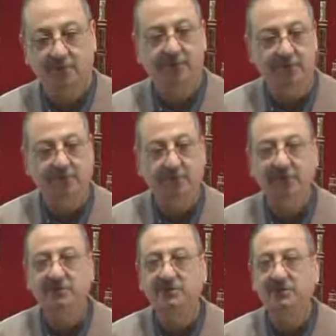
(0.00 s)

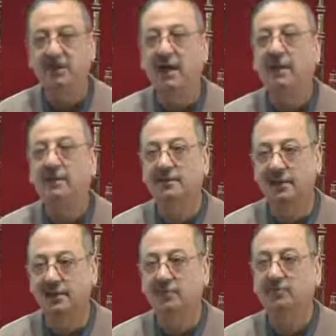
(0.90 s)
finish. Then I'll tell
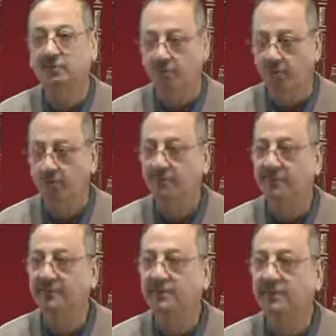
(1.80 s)
you a few more
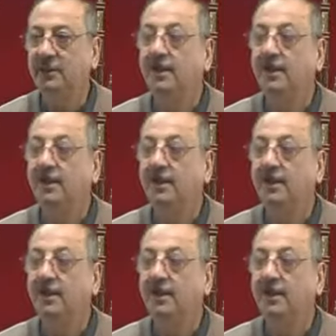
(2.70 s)
things,